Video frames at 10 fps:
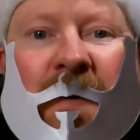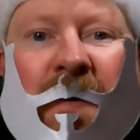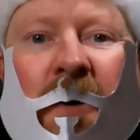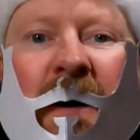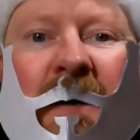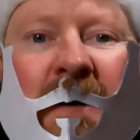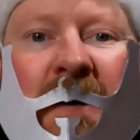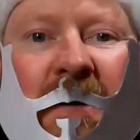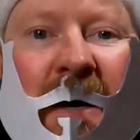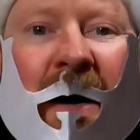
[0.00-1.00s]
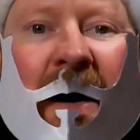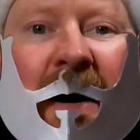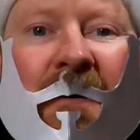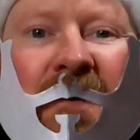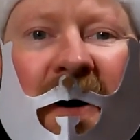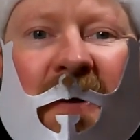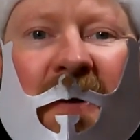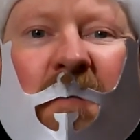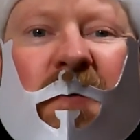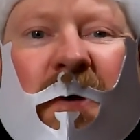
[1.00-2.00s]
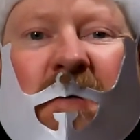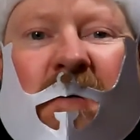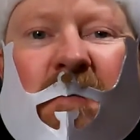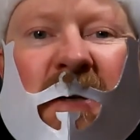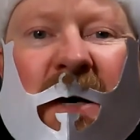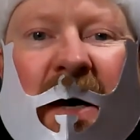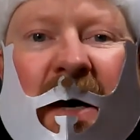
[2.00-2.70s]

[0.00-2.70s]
makers, Father Printmas here,